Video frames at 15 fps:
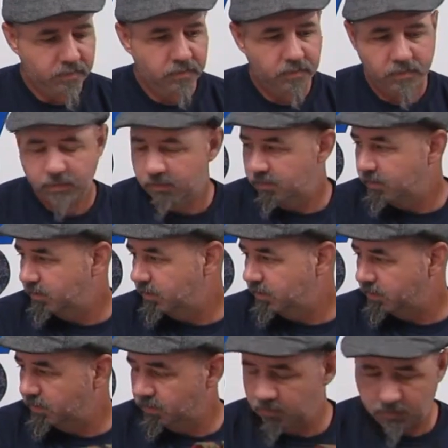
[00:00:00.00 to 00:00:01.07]

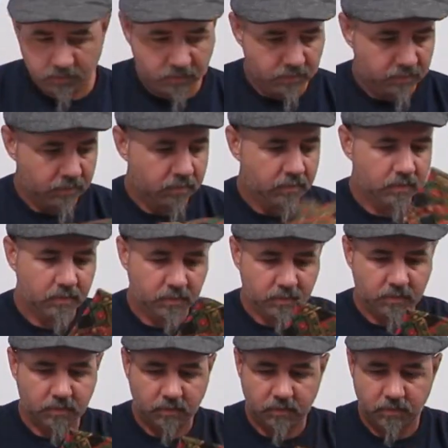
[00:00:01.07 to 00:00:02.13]

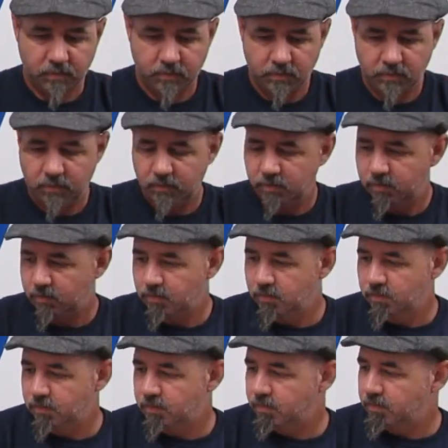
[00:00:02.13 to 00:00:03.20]

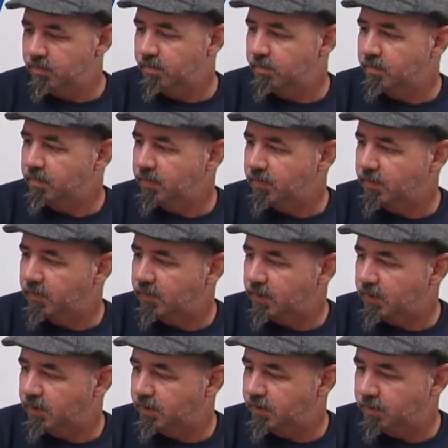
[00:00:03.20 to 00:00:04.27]

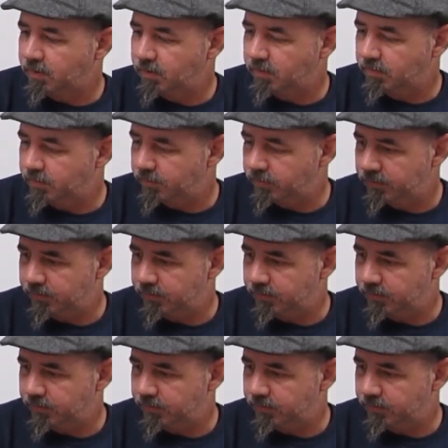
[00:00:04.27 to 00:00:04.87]
No words are spoken by the person on screen.